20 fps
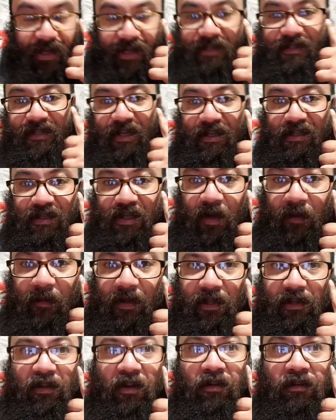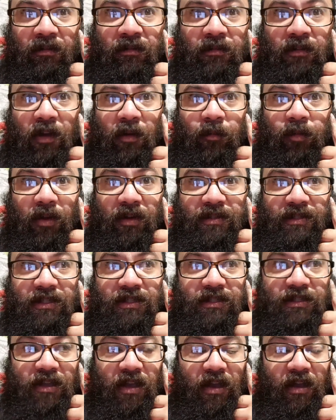Like I said, it's going to be a long
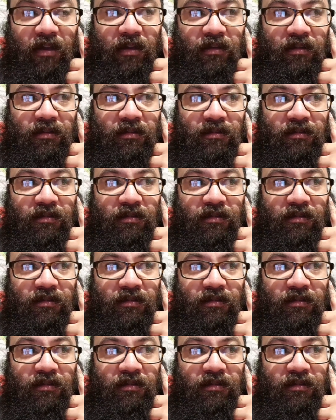process, so